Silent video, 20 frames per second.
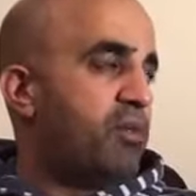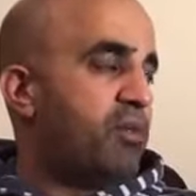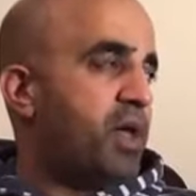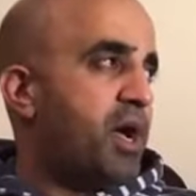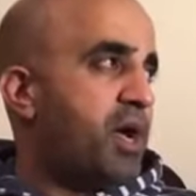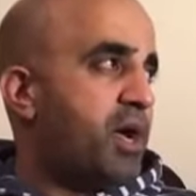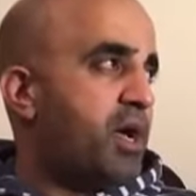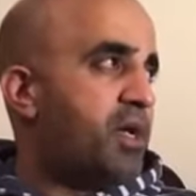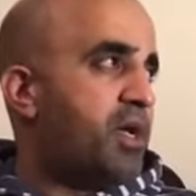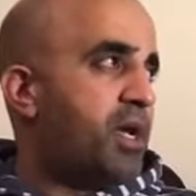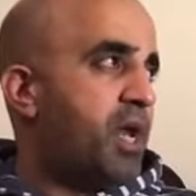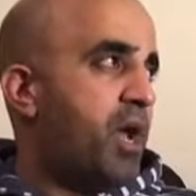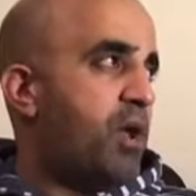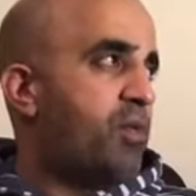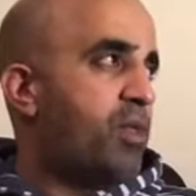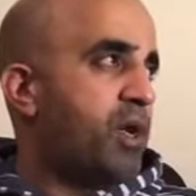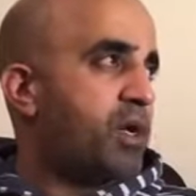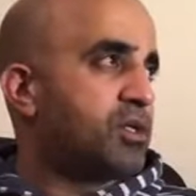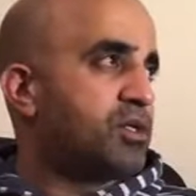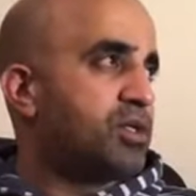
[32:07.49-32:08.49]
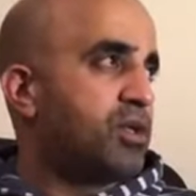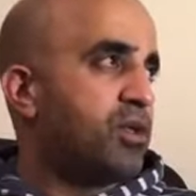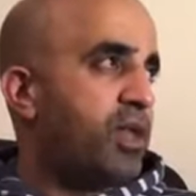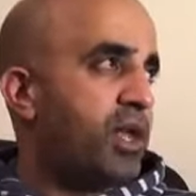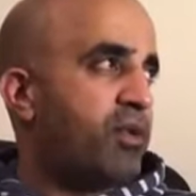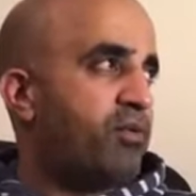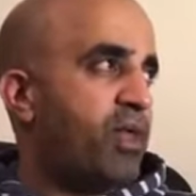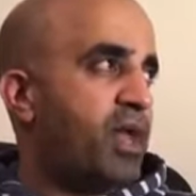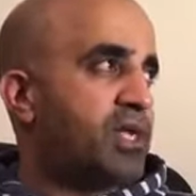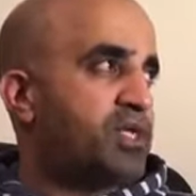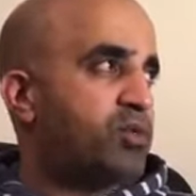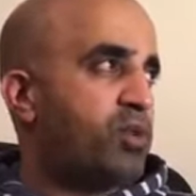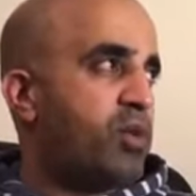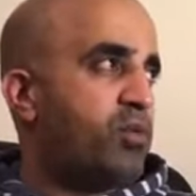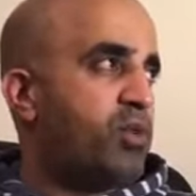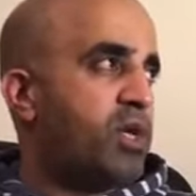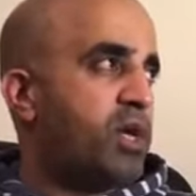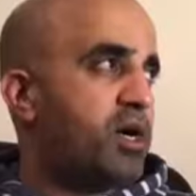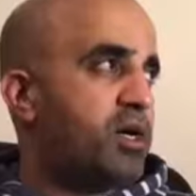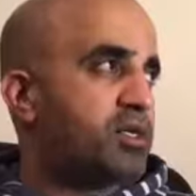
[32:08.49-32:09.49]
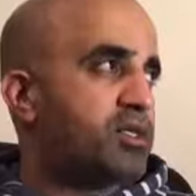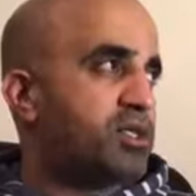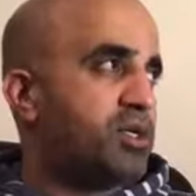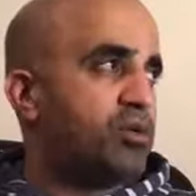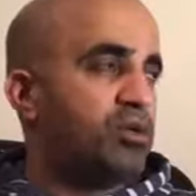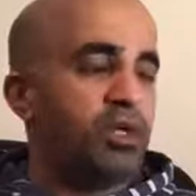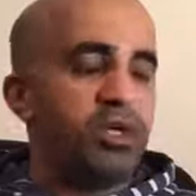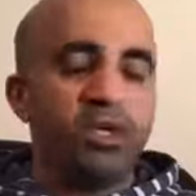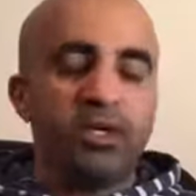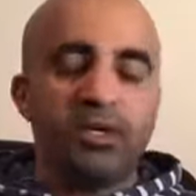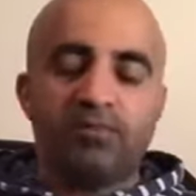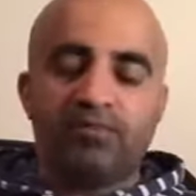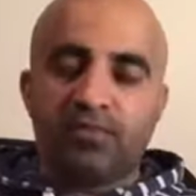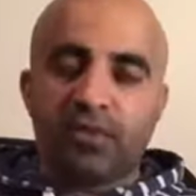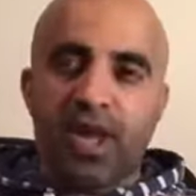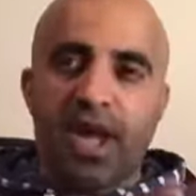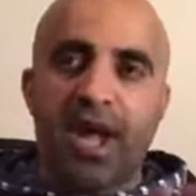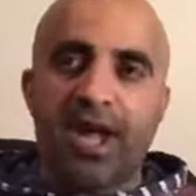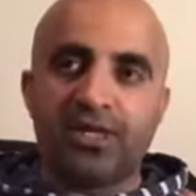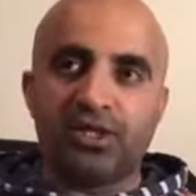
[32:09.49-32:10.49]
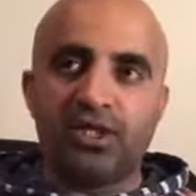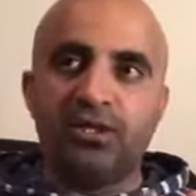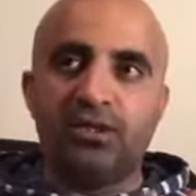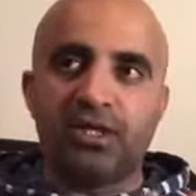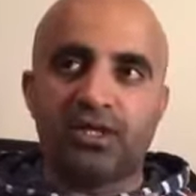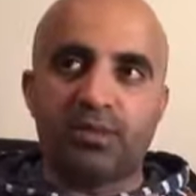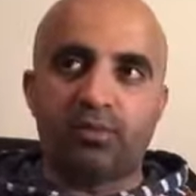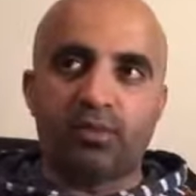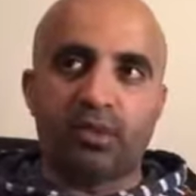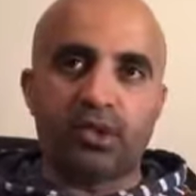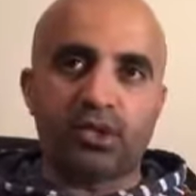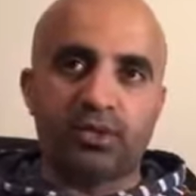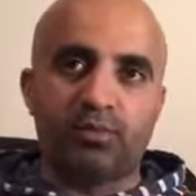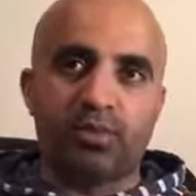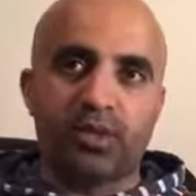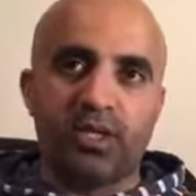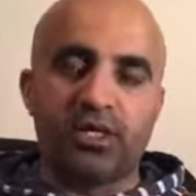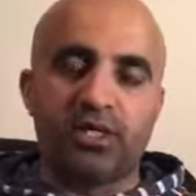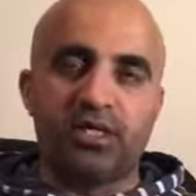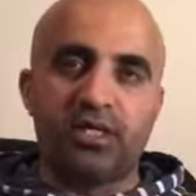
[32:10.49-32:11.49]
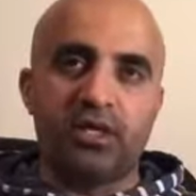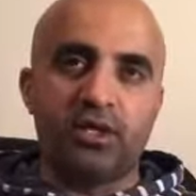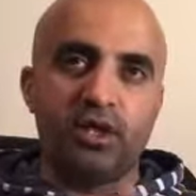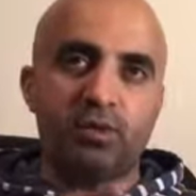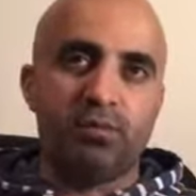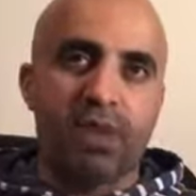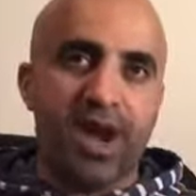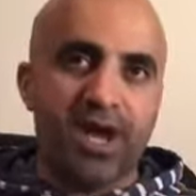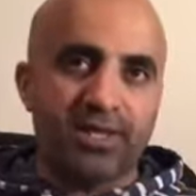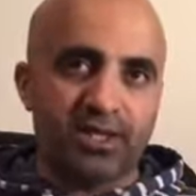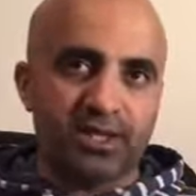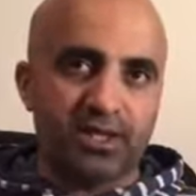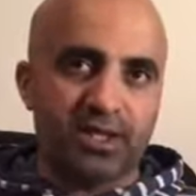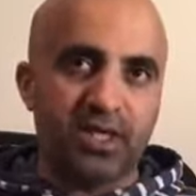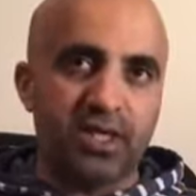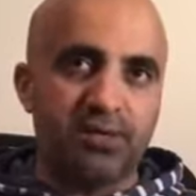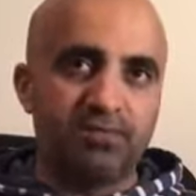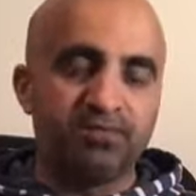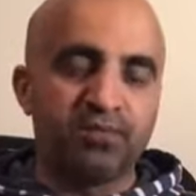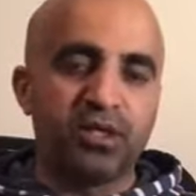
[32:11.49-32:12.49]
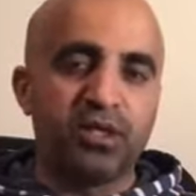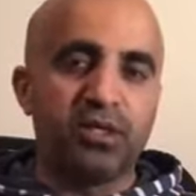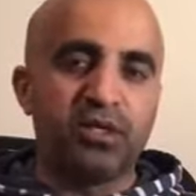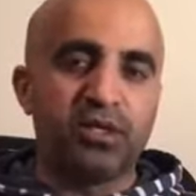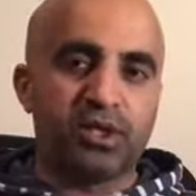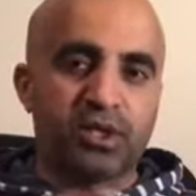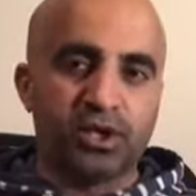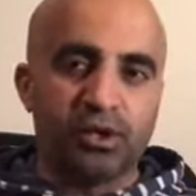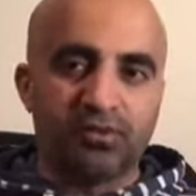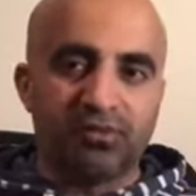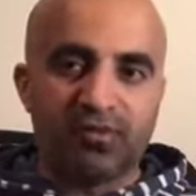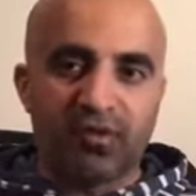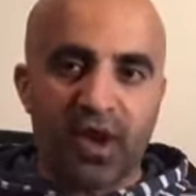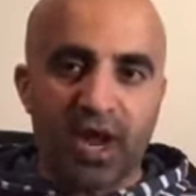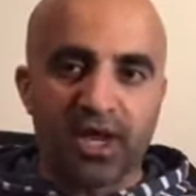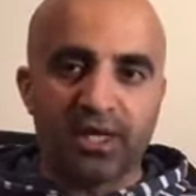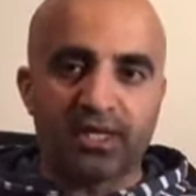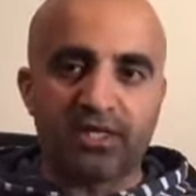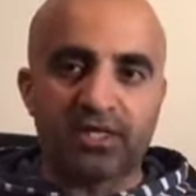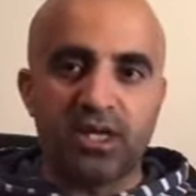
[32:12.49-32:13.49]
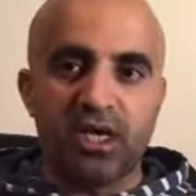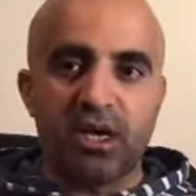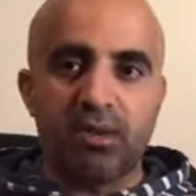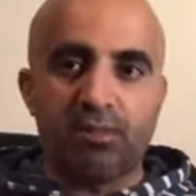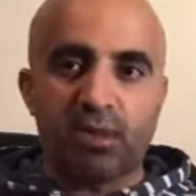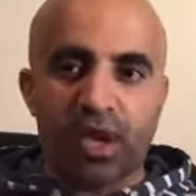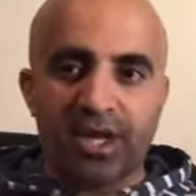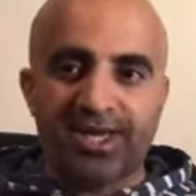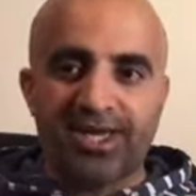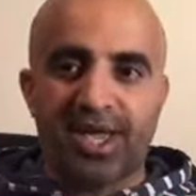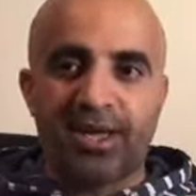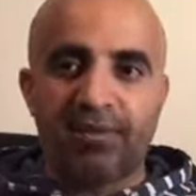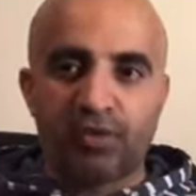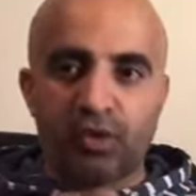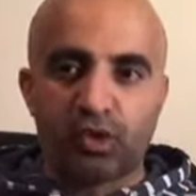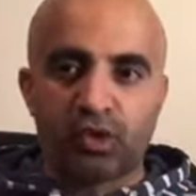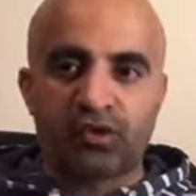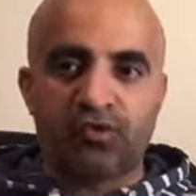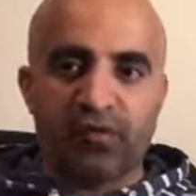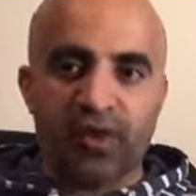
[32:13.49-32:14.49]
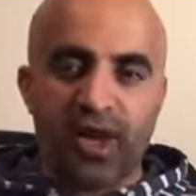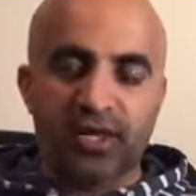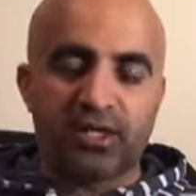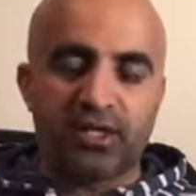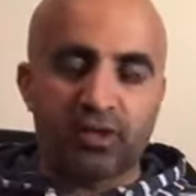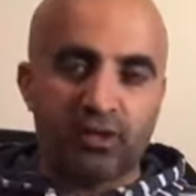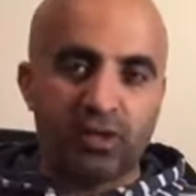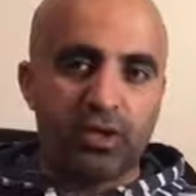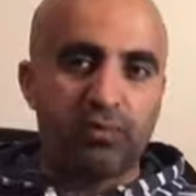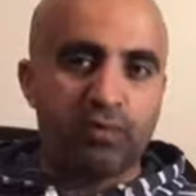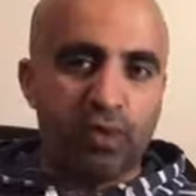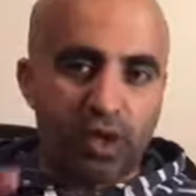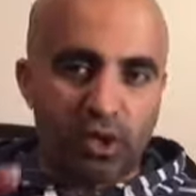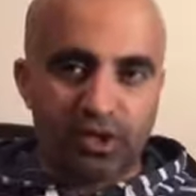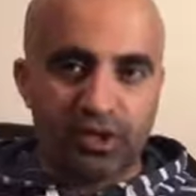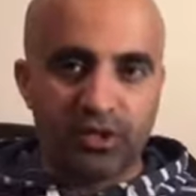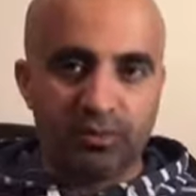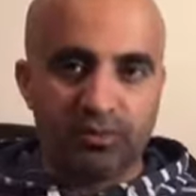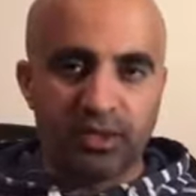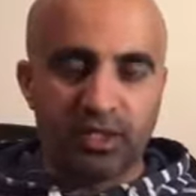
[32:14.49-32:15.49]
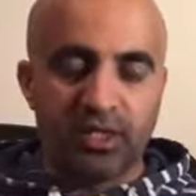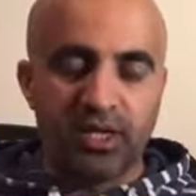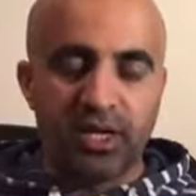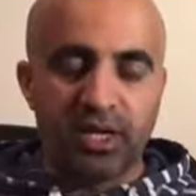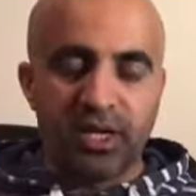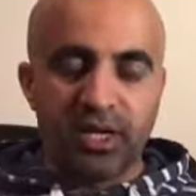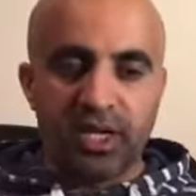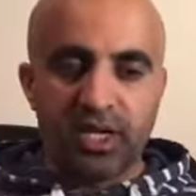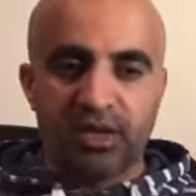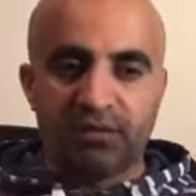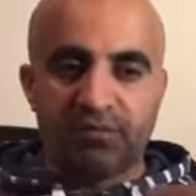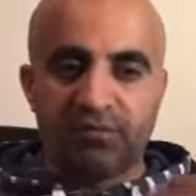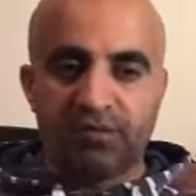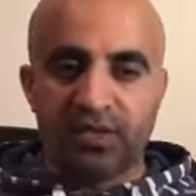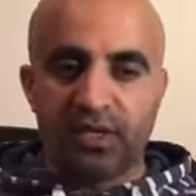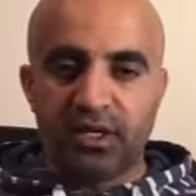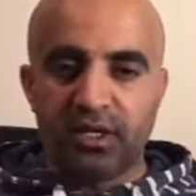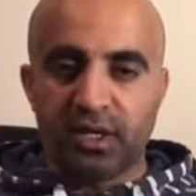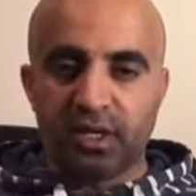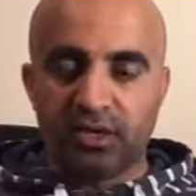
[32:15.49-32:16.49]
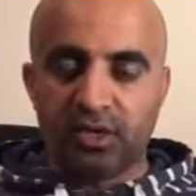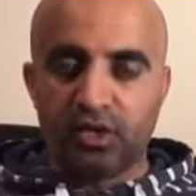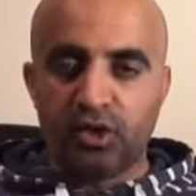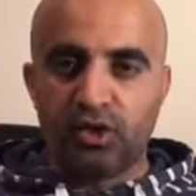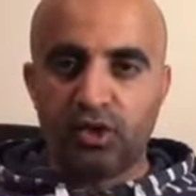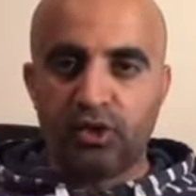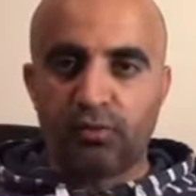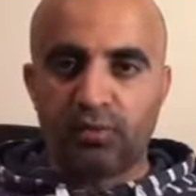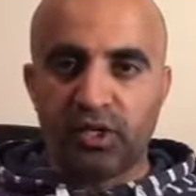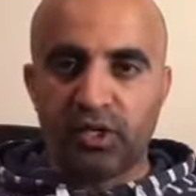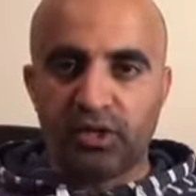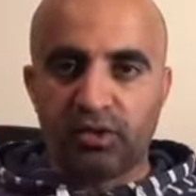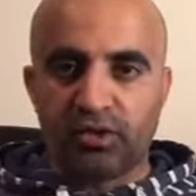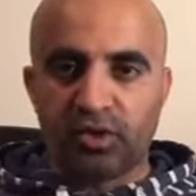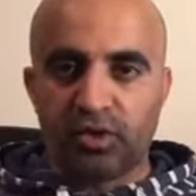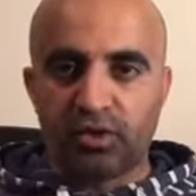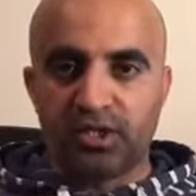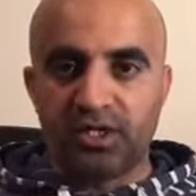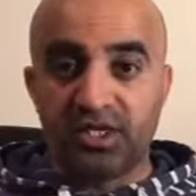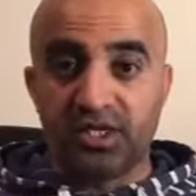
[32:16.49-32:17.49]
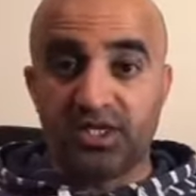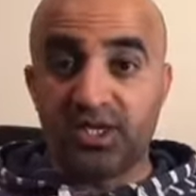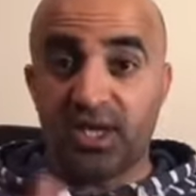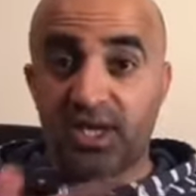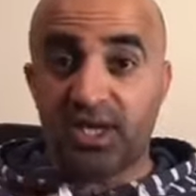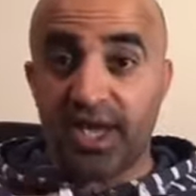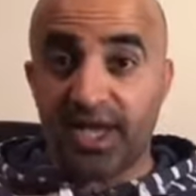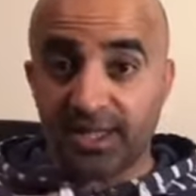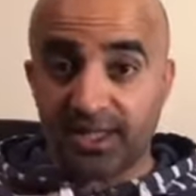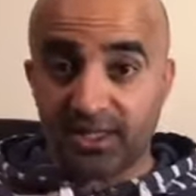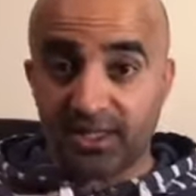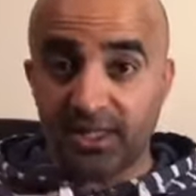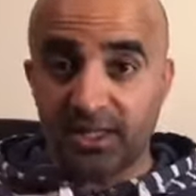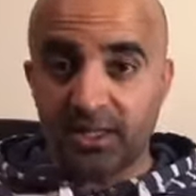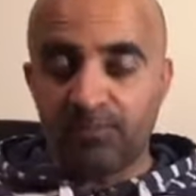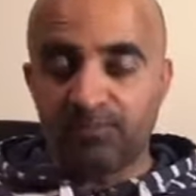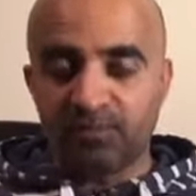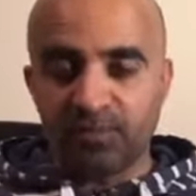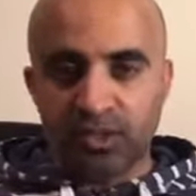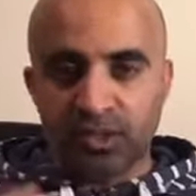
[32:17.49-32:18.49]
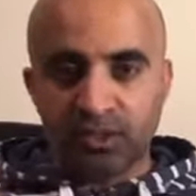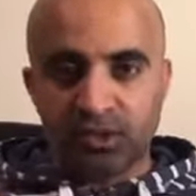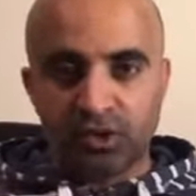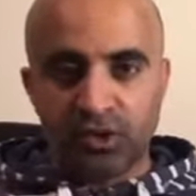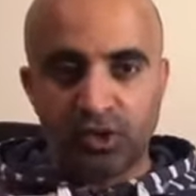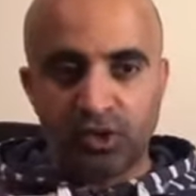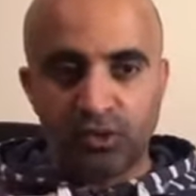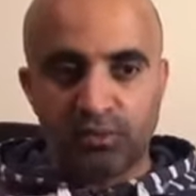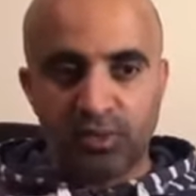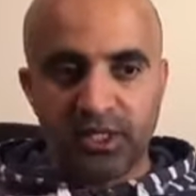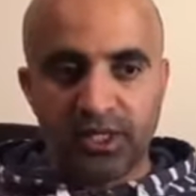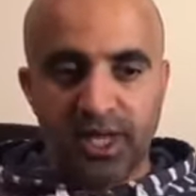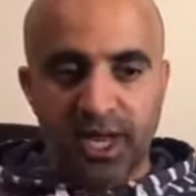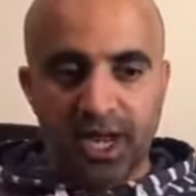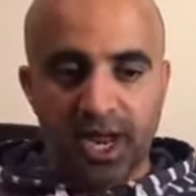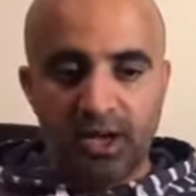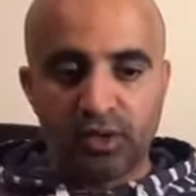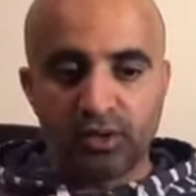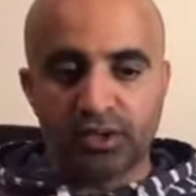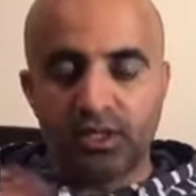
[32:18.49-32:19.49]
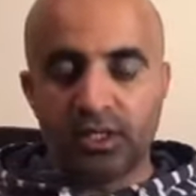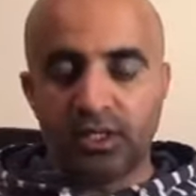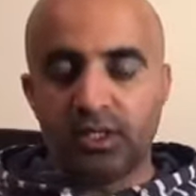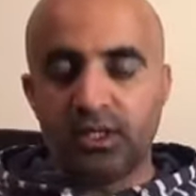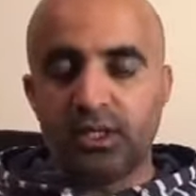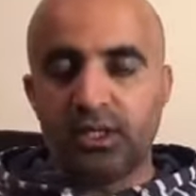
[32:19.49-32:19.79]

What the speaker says: that and allow that. So that's where we are. So actually there's a possibility that you might see some flights, but again those flights are only possible if the European authorities say yes to being allowed,